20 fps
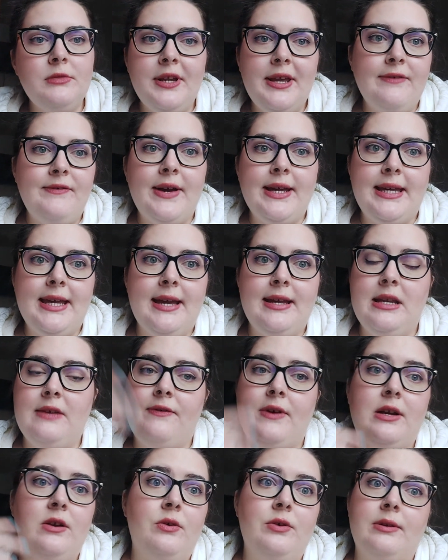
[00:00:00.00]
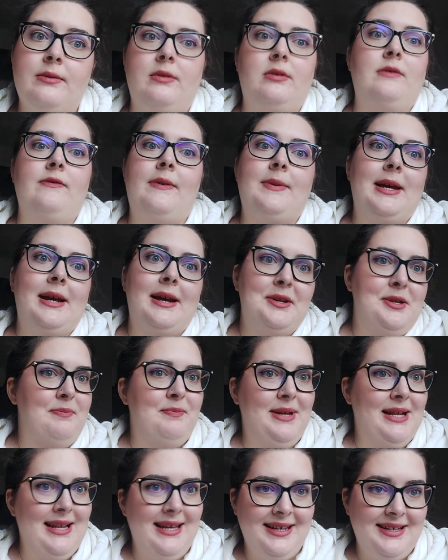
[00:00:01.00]
If I can, if I'm not gonna
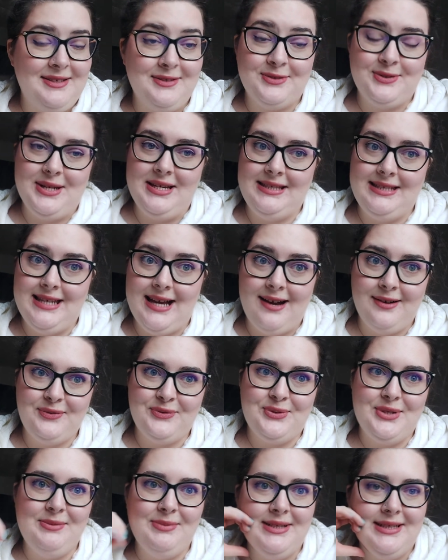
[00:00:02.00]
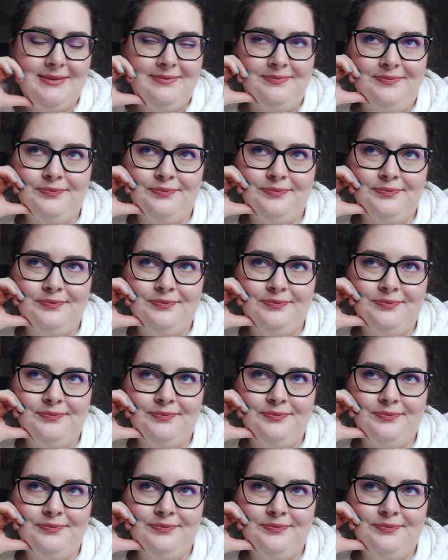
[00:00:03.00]
be like crazy hungry. But